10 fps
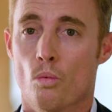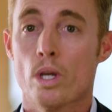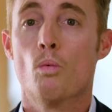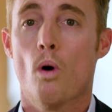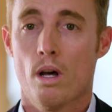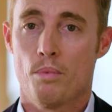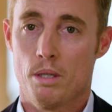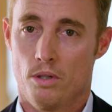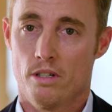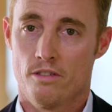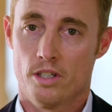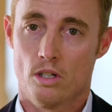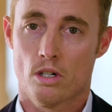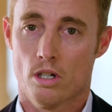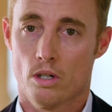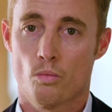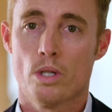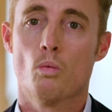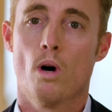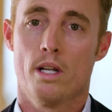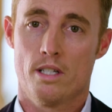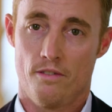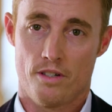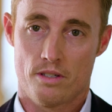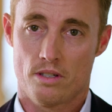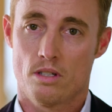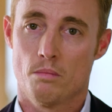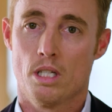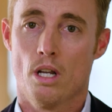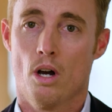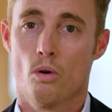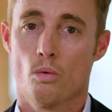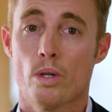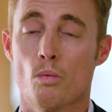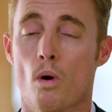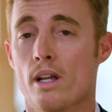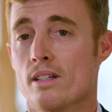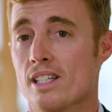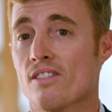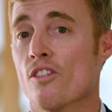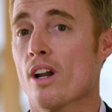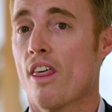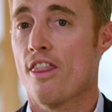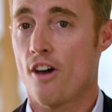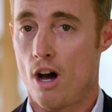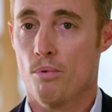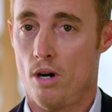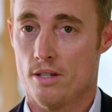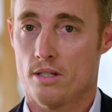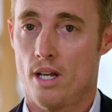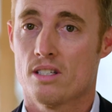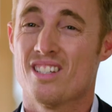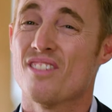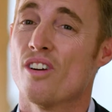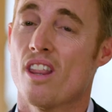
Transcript: We want people to feel heard. We want differences to be known. We want different thought process, different